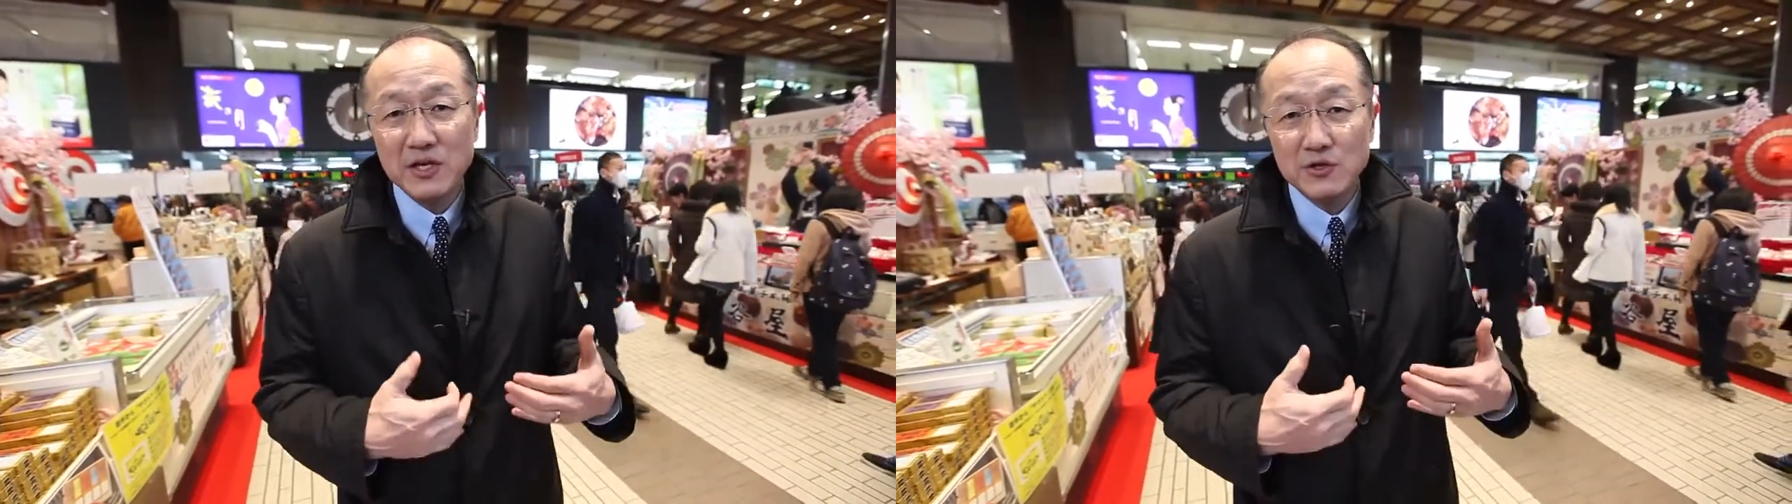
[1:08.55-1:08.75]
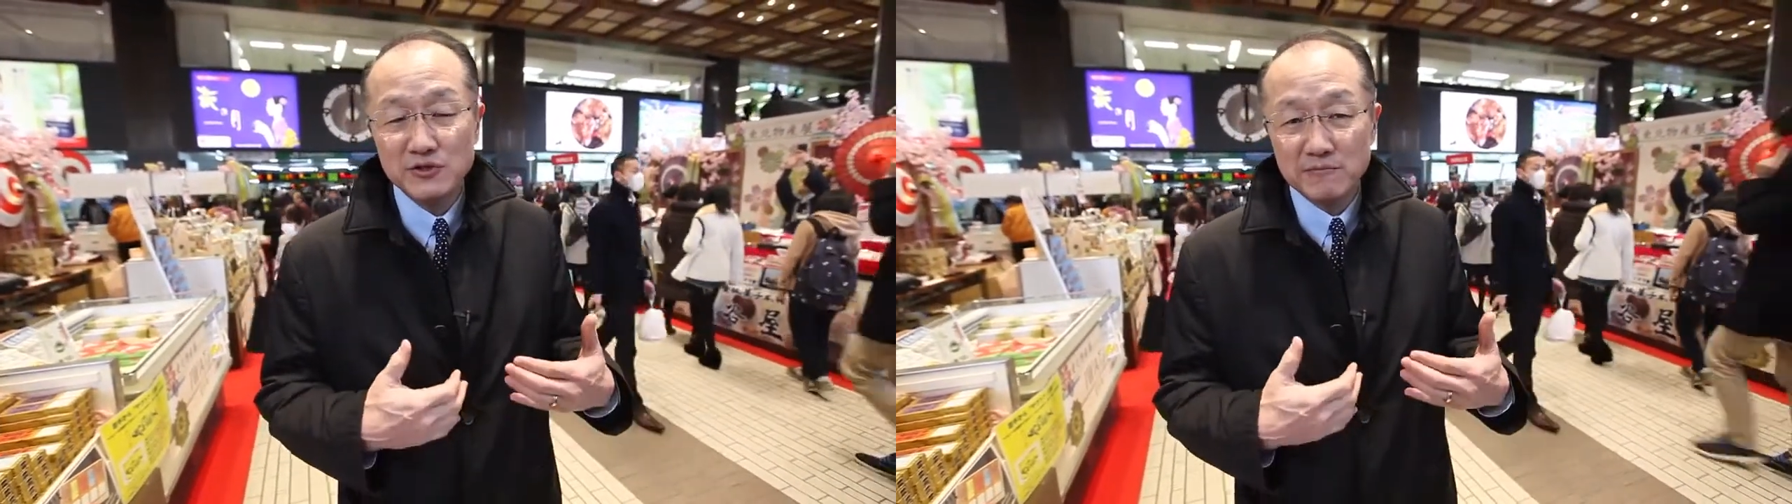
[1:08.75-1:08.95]

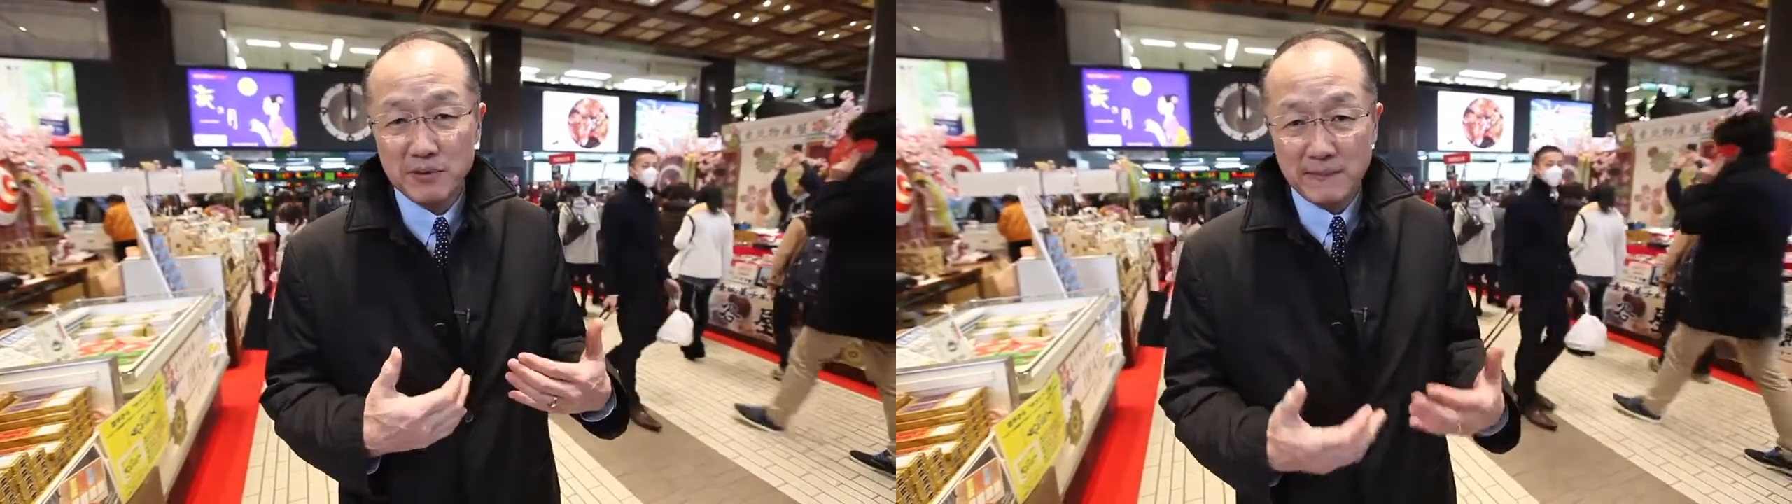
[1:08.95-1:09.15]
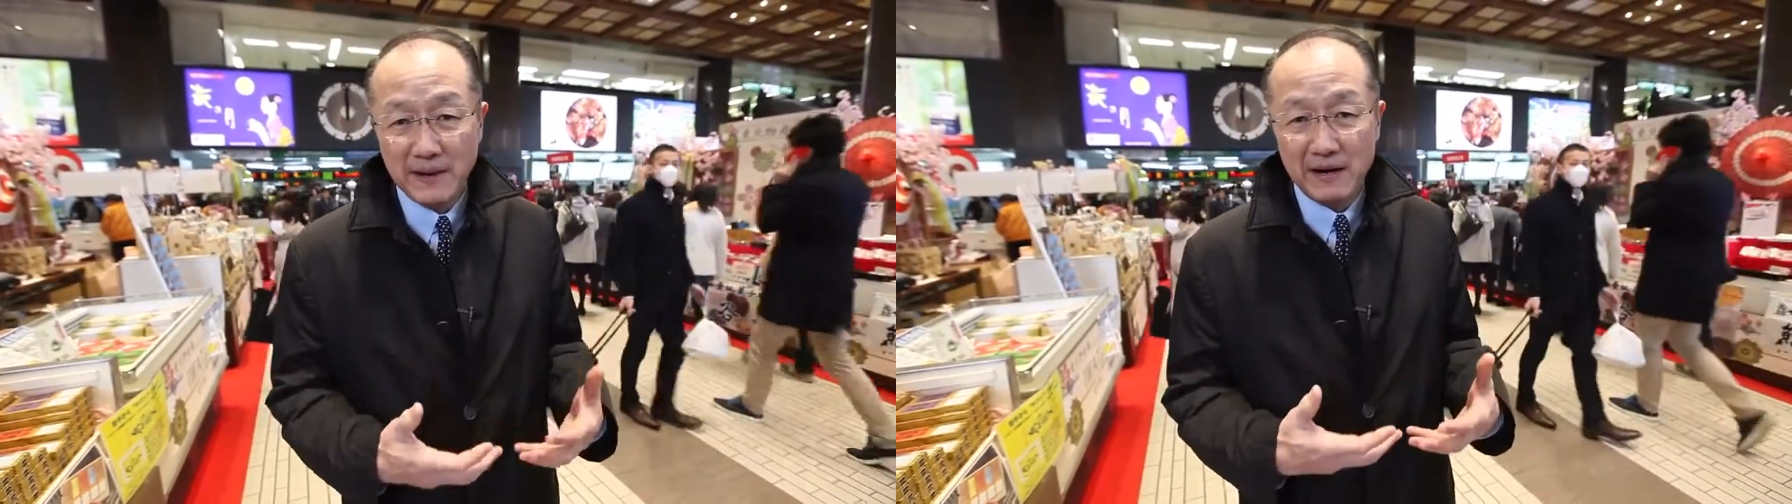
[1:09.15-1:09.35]
you should
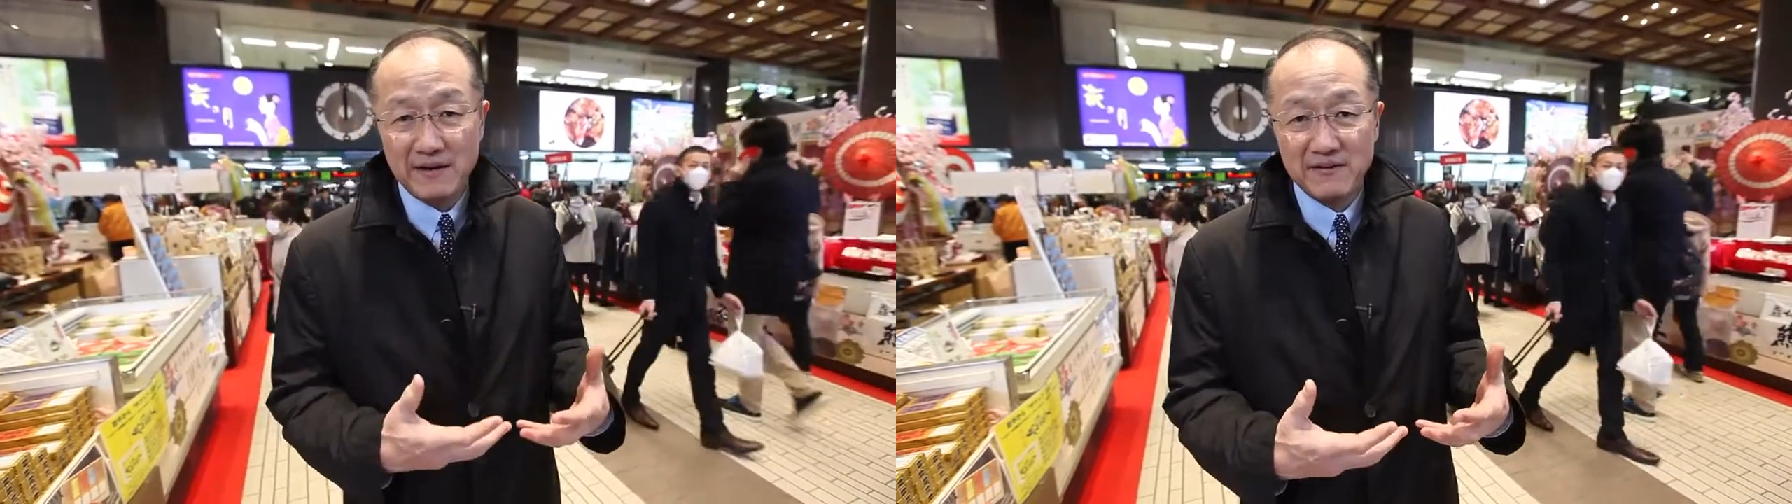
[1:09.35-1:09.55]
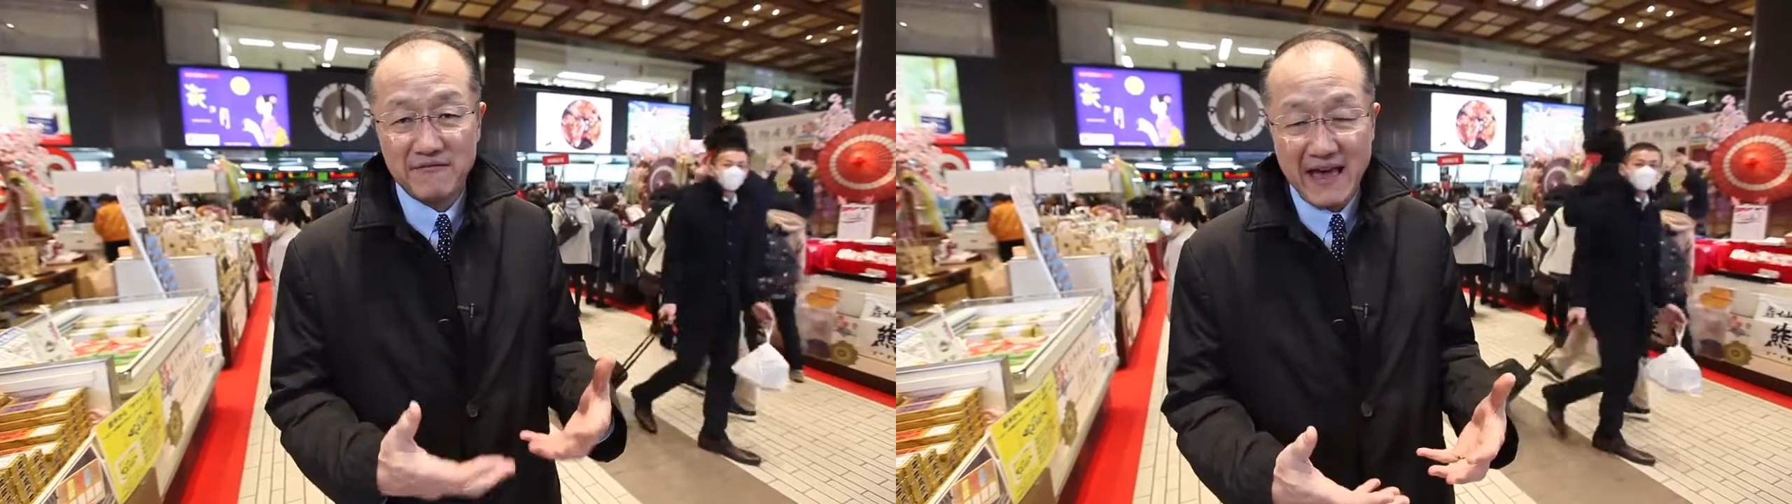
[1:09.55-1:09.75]
prepare
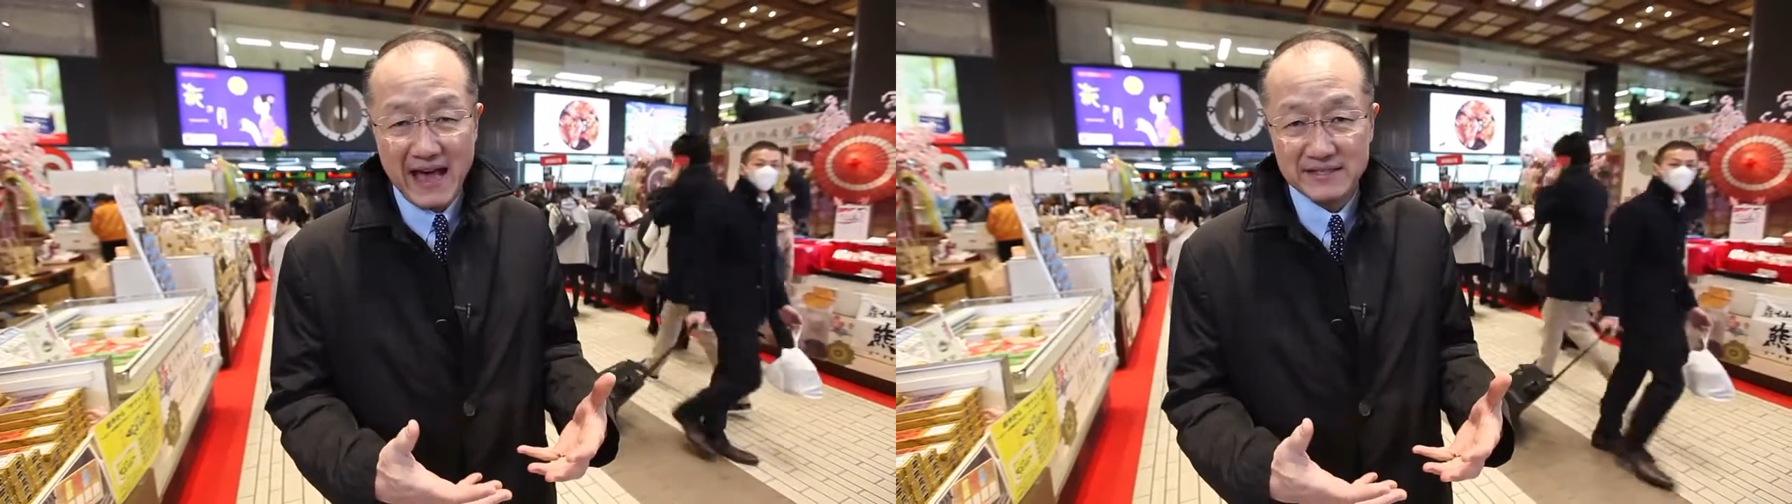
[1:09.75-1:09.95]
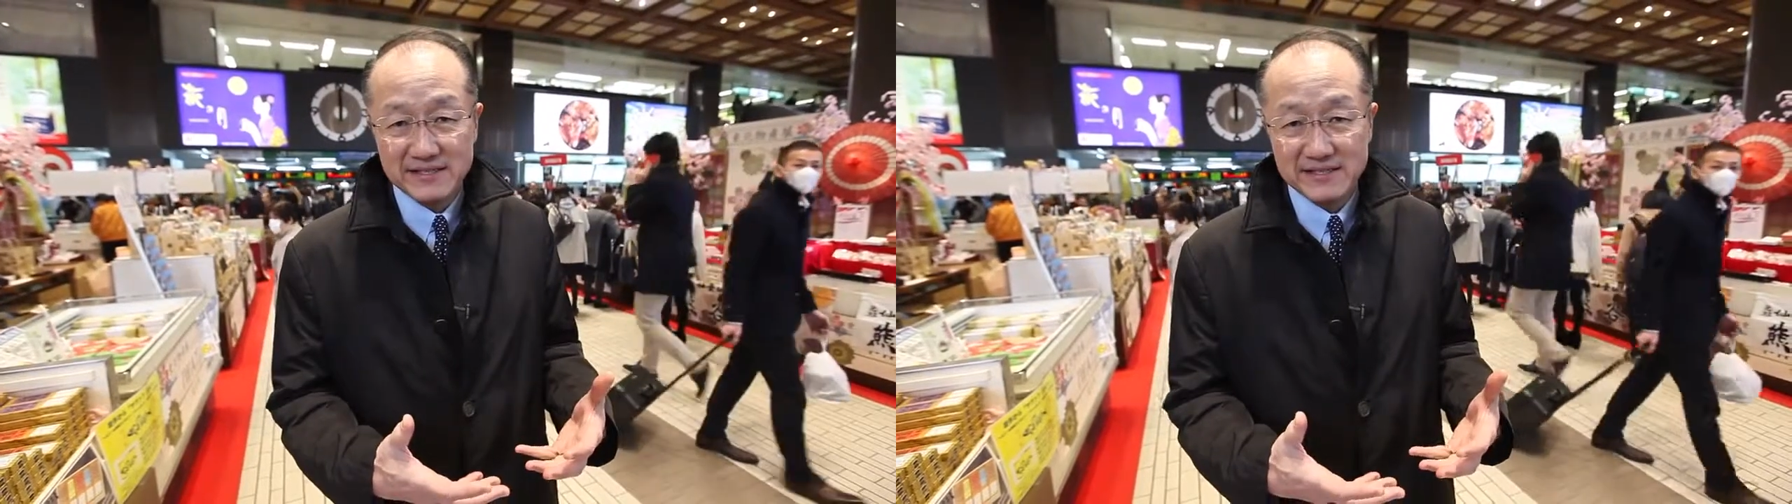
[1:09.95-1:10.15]
in
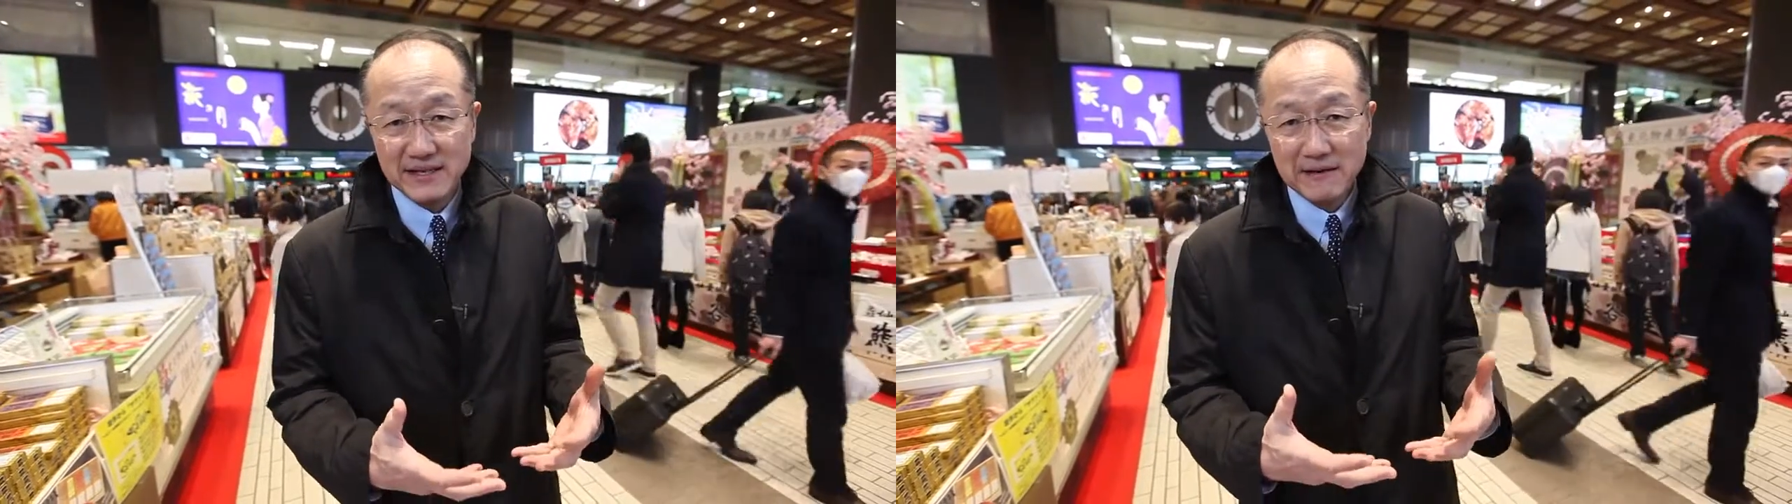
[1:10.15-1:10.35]
advance,